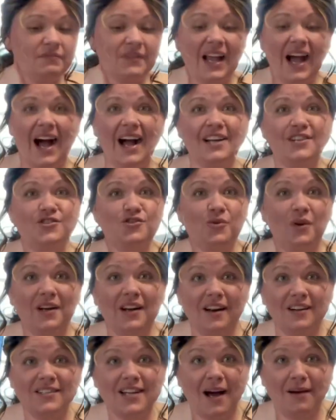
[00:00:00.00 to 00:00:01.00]
I enjoyed
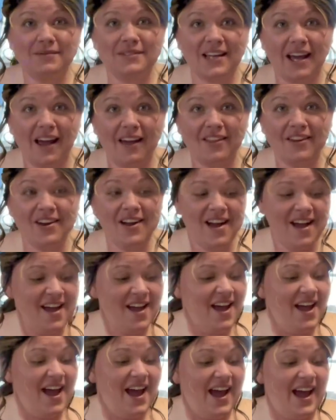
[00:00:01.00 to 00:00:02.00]
our time together,
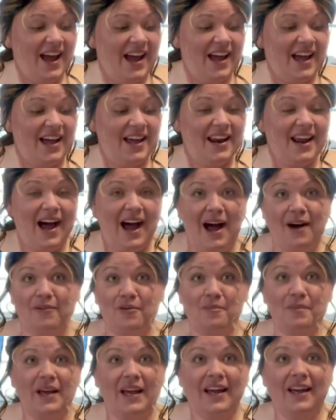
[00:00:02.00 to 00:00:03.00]
and I will
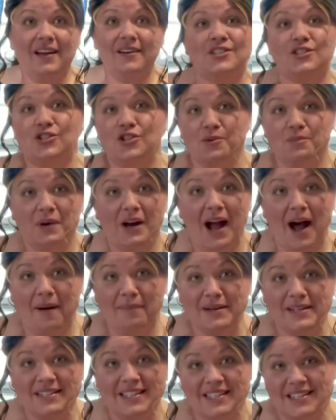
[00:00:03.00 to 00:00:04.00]
be super
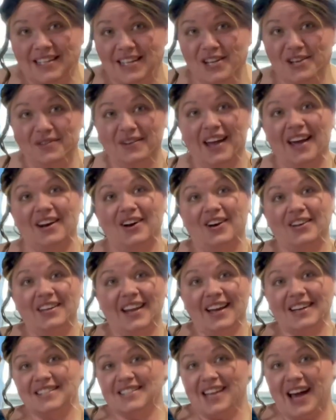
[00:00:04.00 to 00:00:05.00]
happy to see you again on
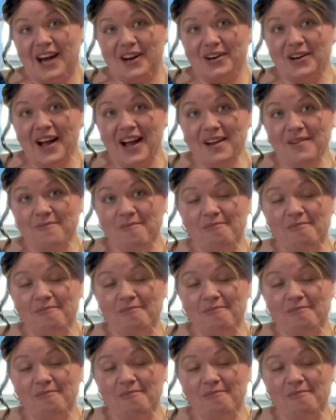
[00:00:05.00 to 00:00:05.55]
next Saturday.